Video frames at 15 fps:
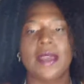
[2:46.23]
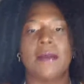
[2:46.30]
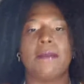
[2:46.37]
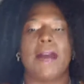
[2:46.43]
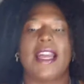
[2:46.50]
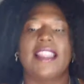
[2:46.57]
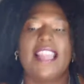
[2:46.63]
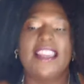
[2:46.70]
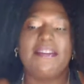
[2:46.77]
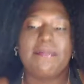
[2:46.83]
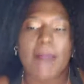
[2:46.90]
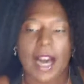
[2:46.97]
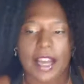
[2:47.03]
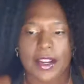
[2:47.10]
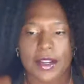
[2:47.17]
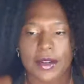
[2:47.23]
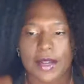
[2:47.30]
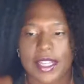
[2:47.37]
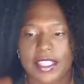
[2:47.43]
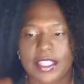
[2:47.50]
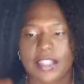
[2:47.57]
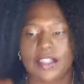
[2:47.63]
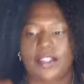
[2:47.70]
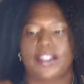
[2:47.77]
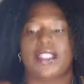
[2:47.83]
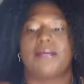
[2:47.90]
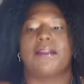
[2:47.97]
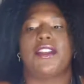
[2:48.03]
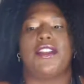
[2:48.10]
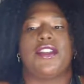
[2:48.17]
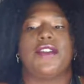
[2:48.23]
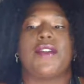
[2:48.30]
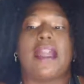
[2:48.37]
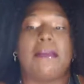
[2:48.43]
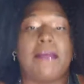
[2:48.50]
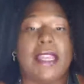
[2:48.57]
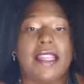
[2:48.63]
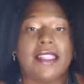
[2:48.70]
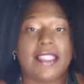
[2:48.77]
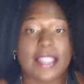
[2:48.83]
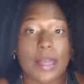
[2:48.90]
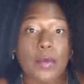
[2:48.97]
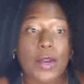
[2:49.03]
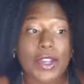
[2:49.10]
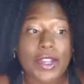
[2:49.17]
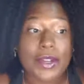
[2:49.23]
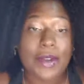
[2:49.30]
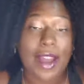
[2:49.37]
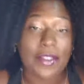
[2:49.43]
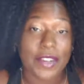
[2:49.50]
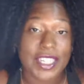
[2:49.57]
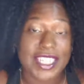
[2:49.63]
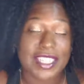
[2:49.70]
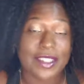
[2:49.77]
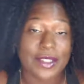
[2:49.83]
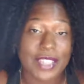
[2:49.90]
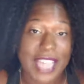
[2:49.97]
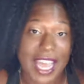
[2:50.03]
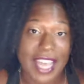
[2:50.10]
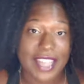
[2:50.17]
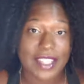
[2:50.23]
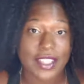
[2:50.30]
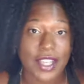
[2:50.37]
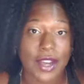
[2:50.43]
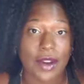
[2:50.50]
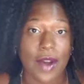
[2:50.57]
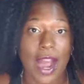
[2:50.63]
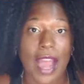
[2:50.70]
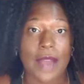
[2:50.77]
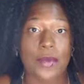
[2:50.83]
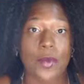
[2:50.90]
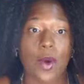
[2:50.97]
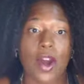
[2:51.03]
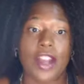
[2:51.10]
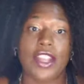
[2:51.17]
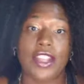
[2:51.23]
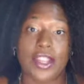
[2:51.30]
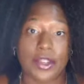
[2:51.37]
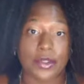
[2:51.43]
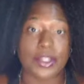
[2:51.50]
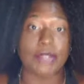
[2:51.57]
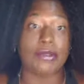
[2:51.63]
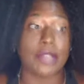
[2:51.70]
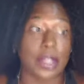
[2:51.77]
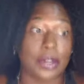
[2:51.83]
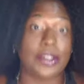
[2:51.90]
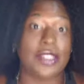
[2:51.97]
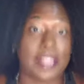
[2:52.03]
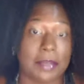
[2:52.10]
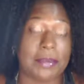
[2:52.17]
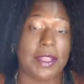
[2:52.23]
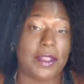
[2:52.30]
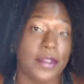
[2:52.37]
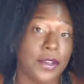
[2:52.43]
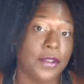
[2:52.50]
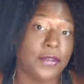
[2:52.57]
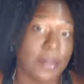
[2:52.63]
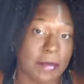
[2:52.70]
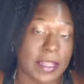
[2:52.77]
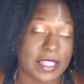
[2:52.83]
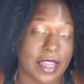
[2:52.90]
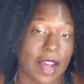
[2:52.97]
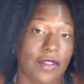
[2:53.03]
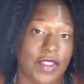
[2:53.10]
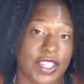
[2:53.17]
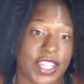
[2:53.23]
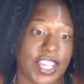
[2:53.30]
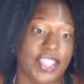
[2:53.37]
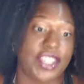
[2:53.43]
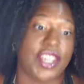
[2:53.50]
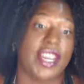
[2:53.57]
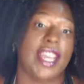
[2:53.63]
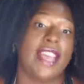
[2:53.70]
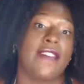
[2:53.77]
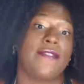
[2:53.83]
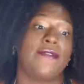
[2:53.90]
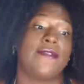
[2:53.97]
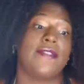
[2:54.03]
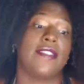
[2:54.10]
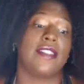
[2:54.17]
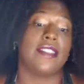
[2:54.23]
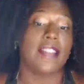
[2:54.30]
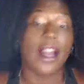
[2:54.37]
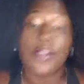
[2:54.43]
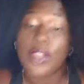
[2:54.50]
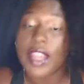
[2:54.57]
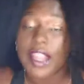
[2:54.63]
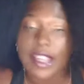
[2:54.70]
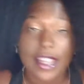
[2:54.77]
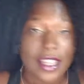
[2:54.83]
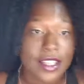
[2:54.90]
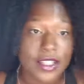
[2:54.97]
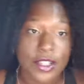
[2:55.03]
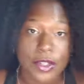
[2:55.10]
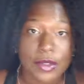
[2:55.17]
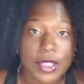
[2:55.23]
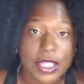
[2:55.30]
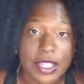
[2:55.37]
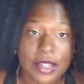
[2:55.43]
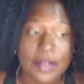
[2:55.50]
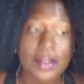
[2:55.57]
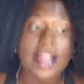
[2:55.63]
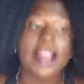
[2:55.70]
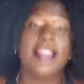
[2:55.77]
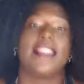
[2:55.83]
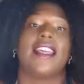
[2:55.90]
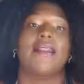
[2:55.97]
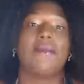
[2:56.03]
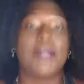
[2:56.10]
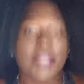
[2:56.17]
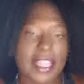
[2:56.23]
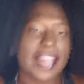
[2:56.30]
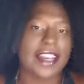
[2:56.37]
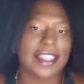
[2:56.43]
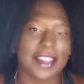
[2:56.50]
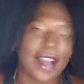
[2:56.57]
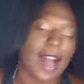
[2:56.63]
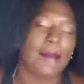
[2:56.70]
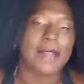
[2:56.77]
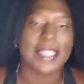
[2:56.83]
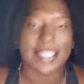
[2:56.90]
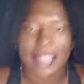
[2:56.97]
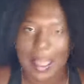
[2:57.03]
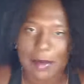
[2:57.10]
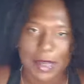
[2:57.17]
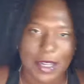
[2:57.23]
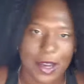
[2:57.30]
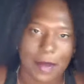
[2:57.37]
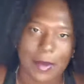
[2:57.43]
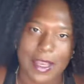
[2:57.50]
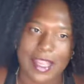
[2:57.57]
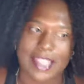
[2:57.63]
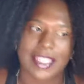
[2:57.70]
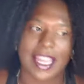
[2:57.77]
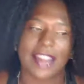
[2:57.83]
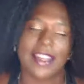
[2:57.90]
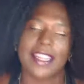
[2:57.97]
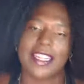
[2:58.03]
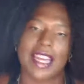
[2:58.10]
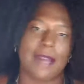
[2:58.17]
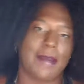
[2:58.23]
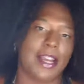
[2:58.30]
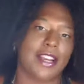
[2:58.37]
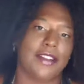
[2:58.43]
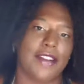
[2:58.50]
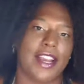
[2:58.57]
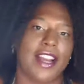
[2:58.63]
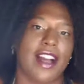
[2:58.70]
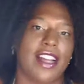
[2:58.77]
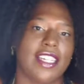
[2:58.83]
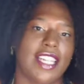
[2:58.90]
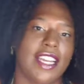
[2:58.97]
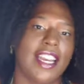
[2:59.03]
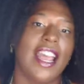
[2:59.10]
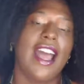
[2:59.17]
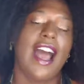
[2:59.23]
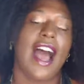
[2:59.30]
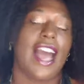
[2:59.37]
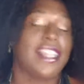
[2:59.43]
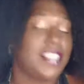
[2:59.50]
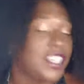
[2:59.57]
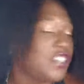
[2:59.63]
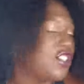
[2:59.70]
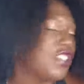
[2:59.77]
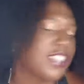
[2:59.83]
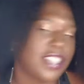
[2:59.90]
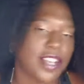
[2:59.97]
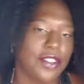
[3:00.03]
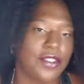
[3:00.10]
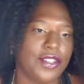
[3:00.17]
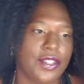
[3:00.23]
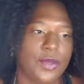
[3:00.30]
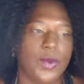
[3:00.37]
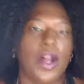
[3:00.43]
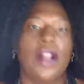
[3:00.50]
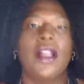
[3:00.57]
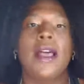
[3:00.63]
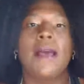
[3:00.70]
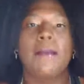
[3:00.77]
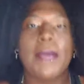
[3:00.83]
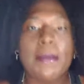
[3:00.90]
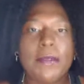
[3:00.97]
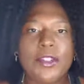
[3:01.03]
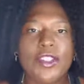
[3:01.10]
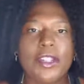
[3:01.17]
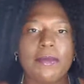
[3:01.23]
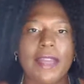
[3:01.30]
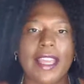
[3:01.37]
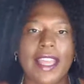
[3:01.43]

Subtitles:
My life motto is to learn something new and meet someone new every single day. So I want you to learn something new from this conversation. If nothing is new to you, then put that in the comments and let me know, because anytime I create content, I teach this to others as well. People should be